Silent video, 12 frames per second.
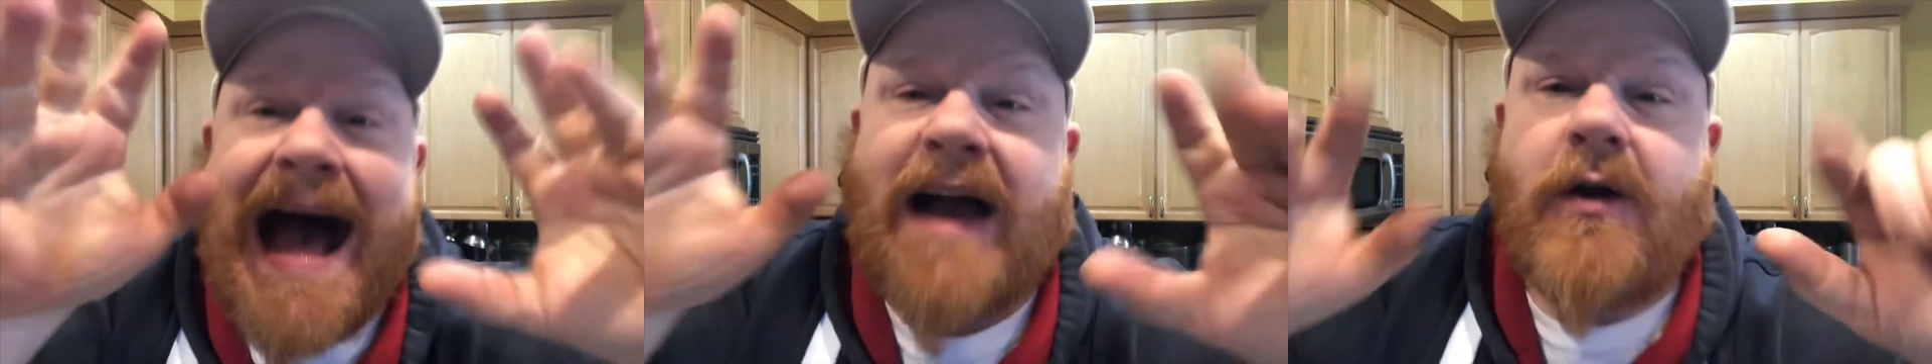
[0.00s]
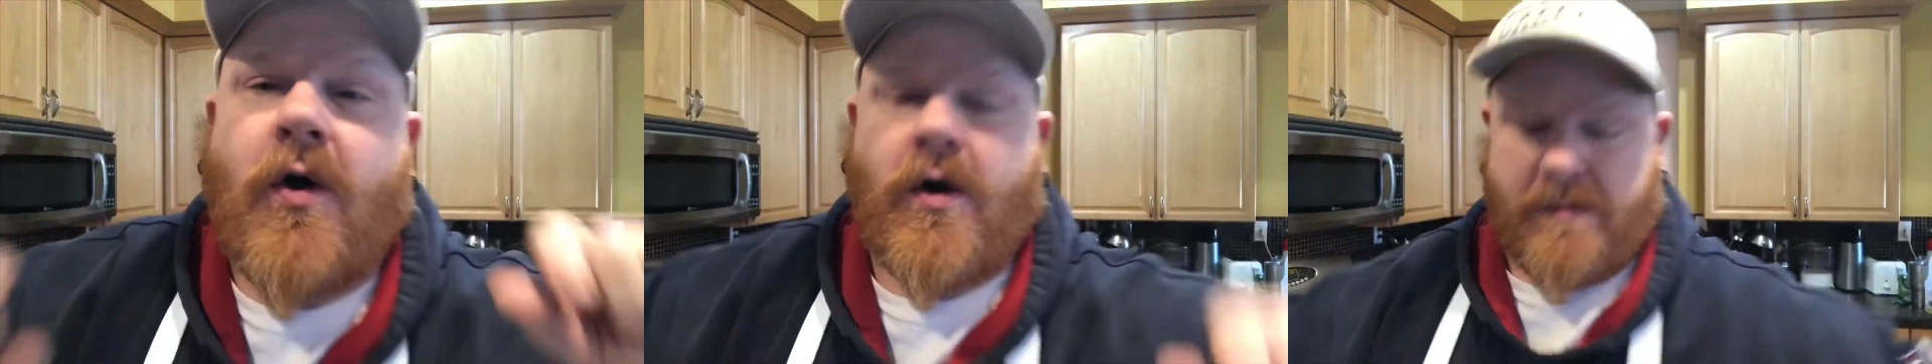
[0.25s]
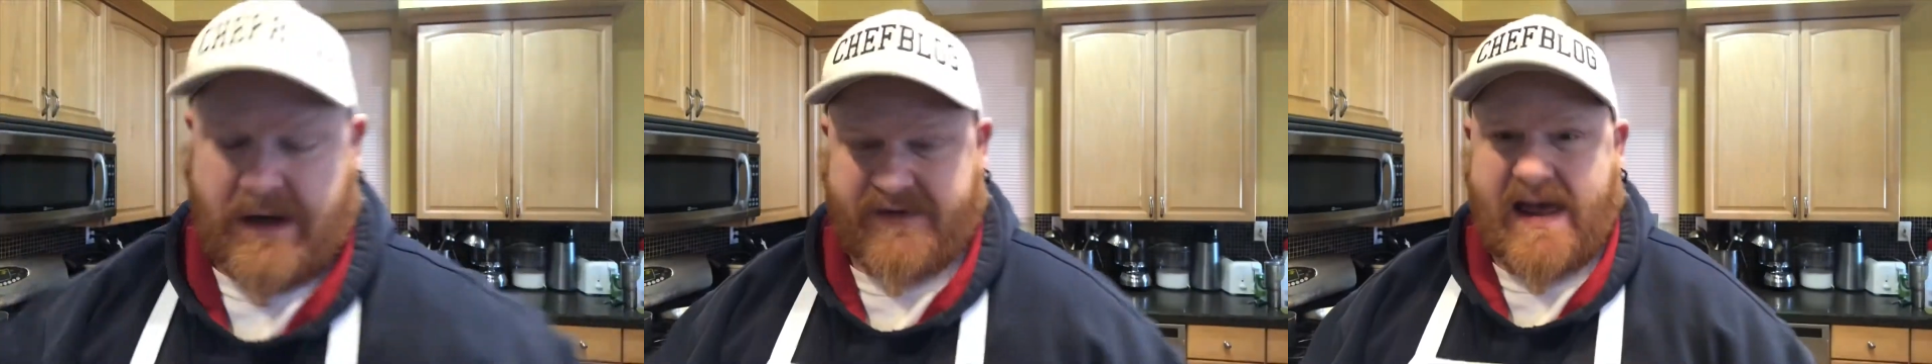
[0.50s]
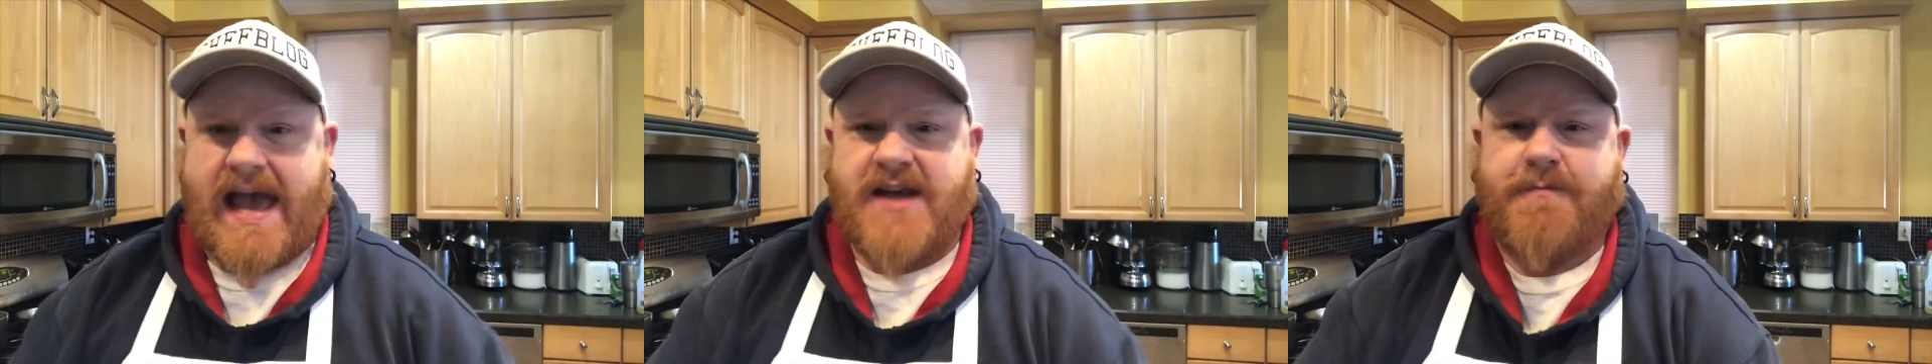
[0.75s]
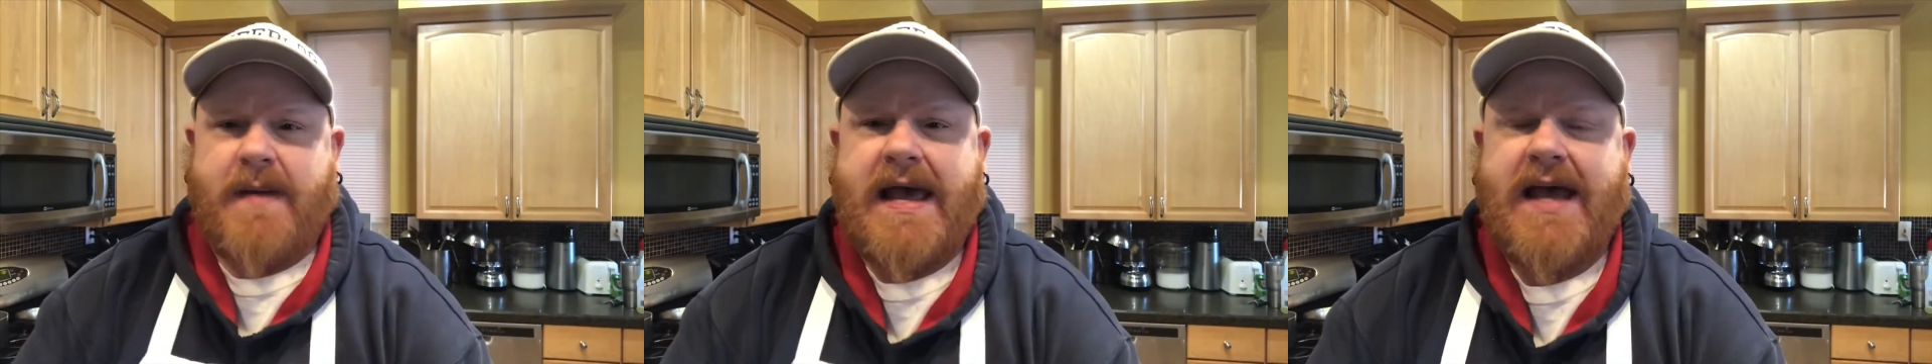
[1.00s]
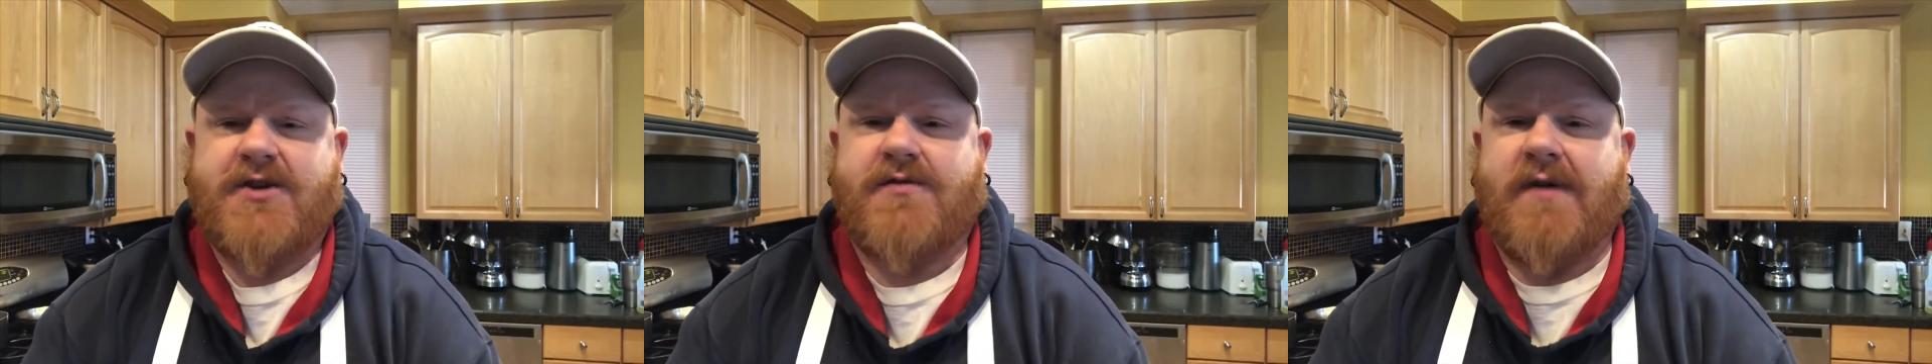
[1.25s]
corned beef hash
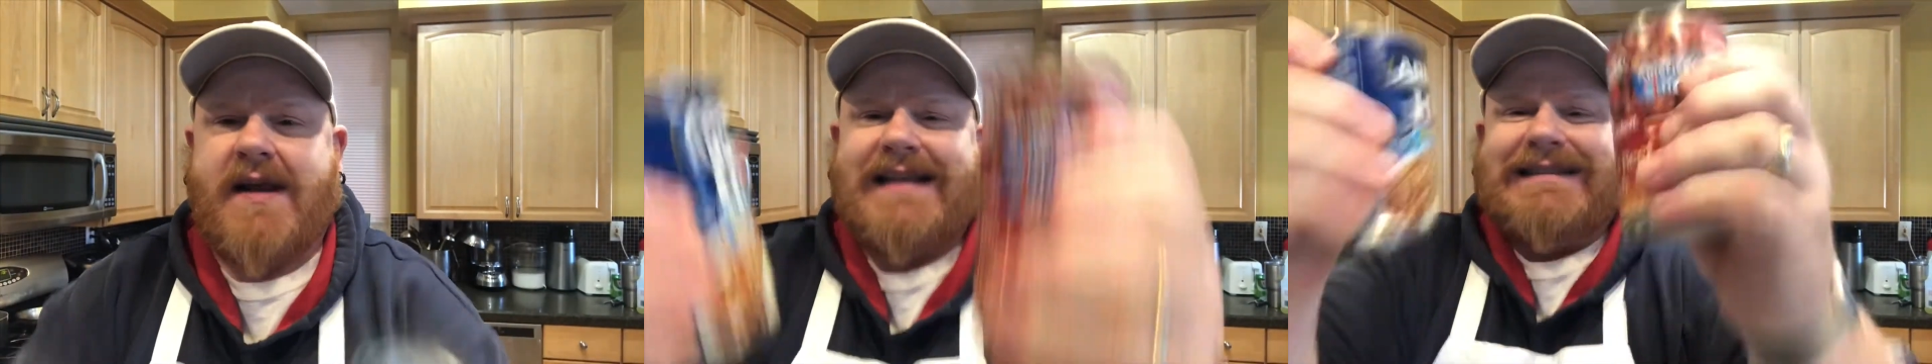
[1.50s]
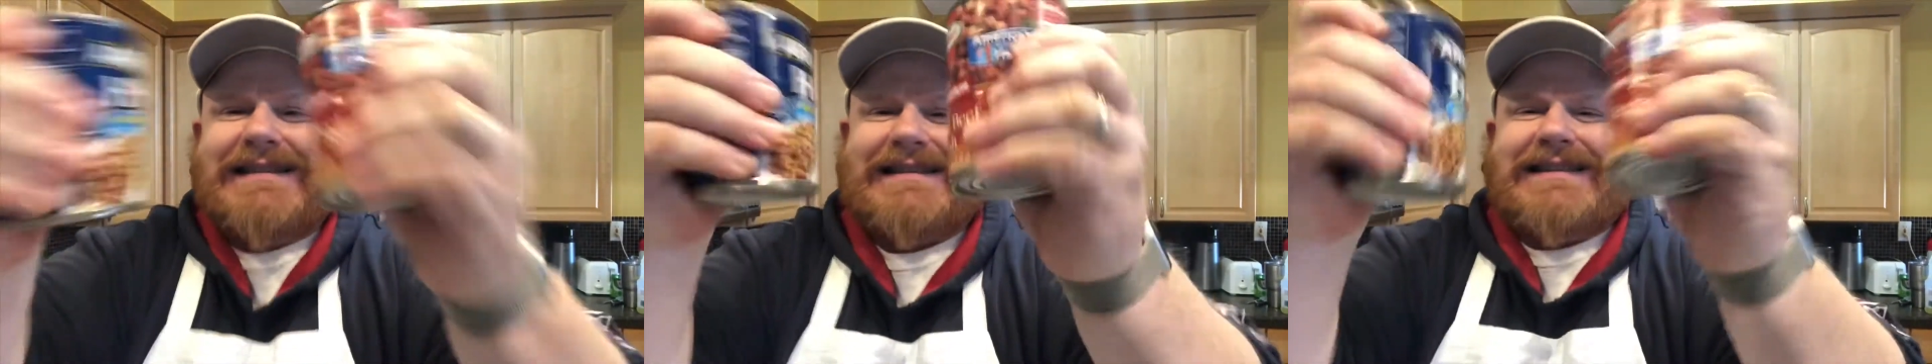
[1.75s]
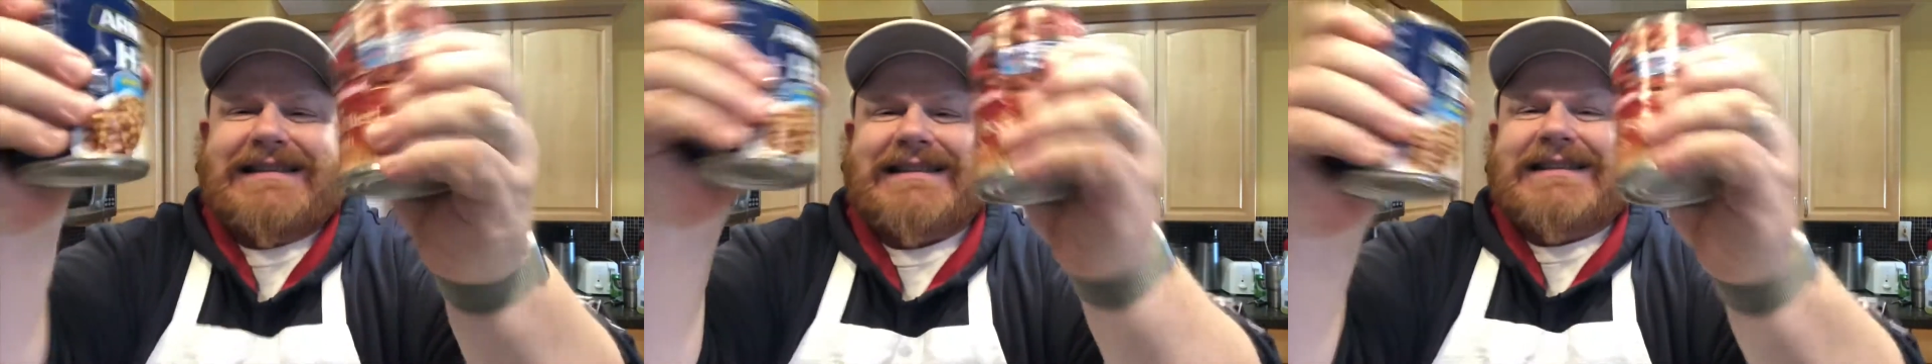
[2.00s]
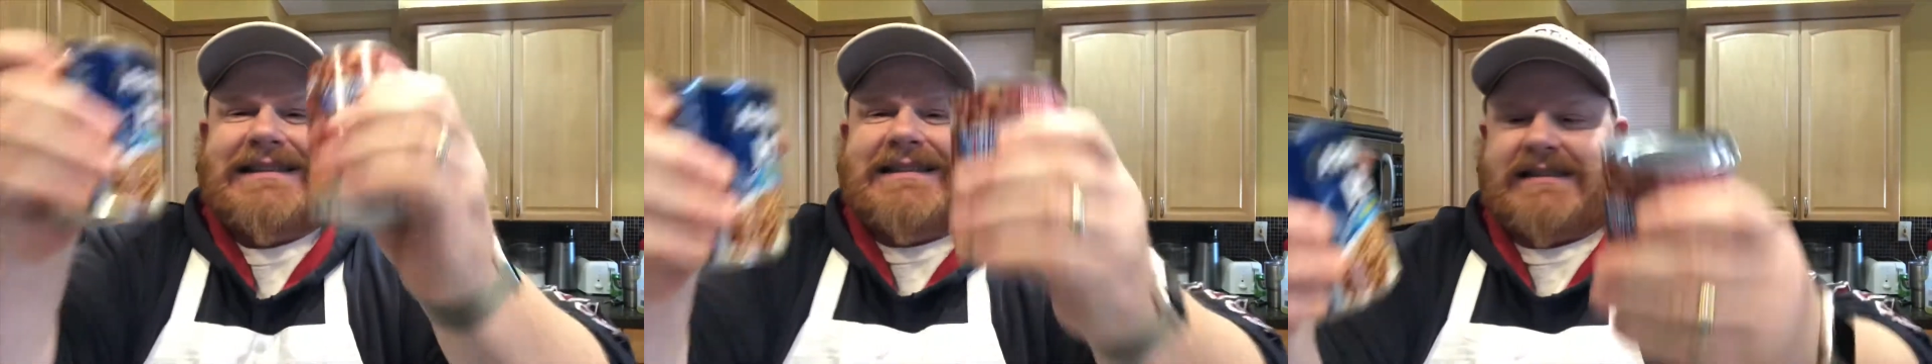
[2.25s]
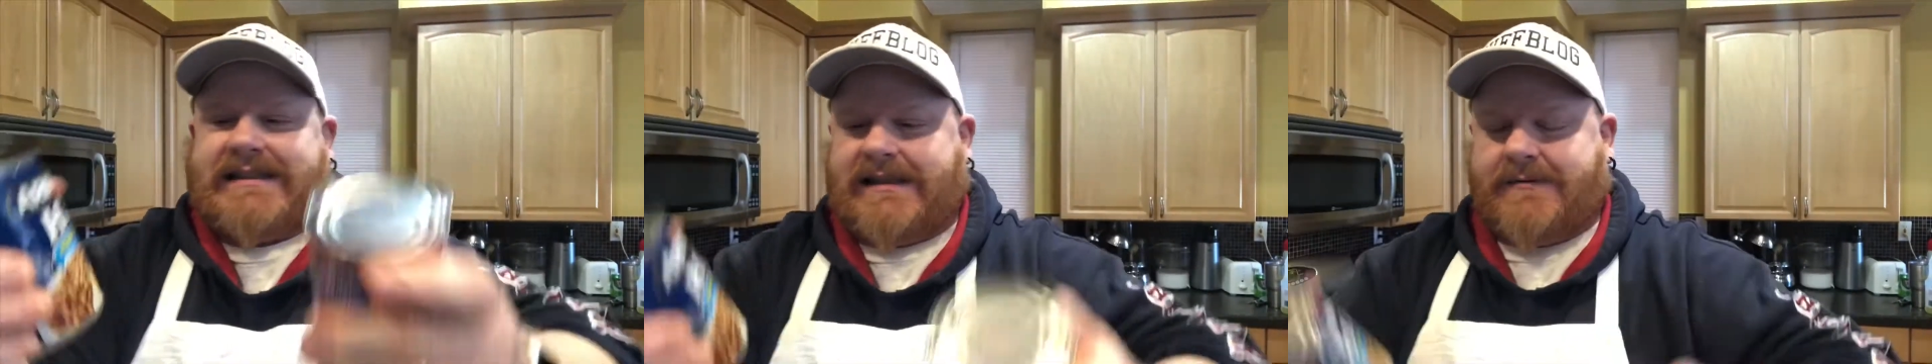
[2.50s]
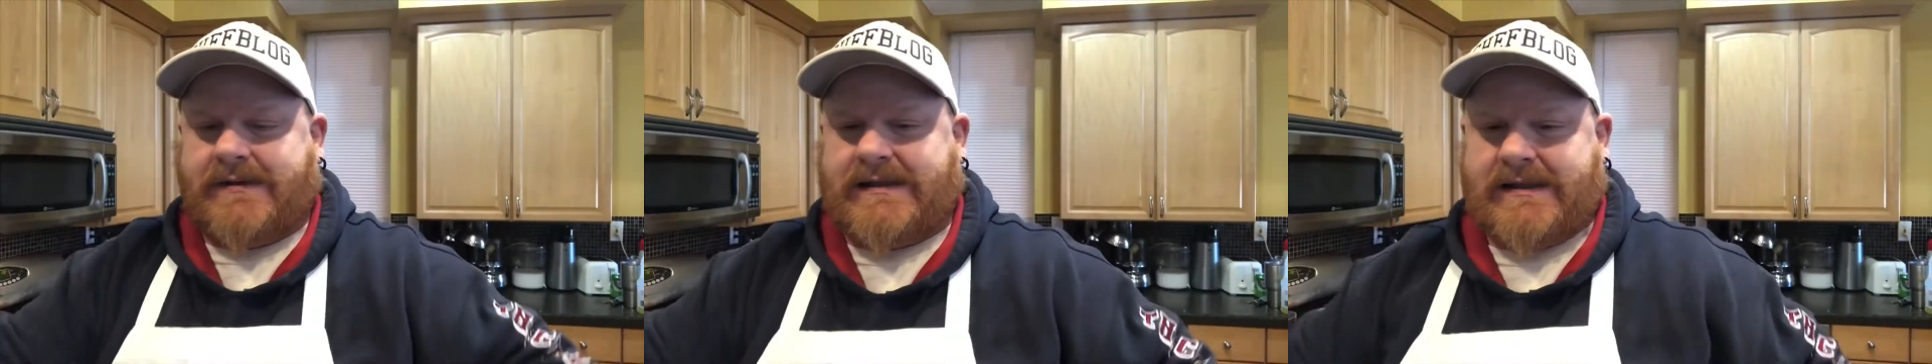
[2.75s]
bash, ready? I
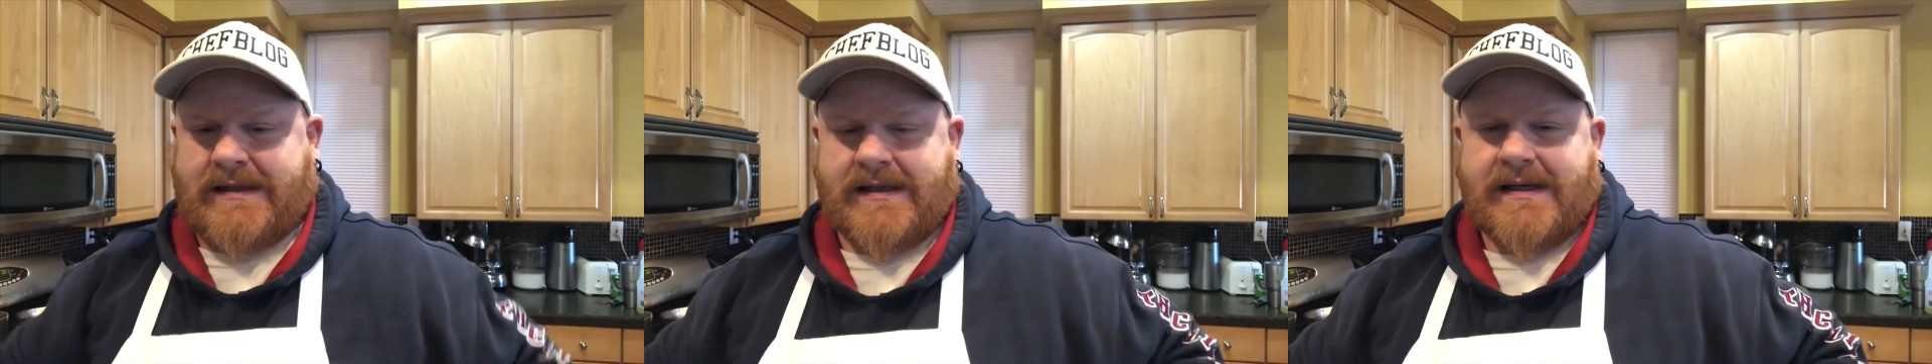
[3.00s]
can't wait.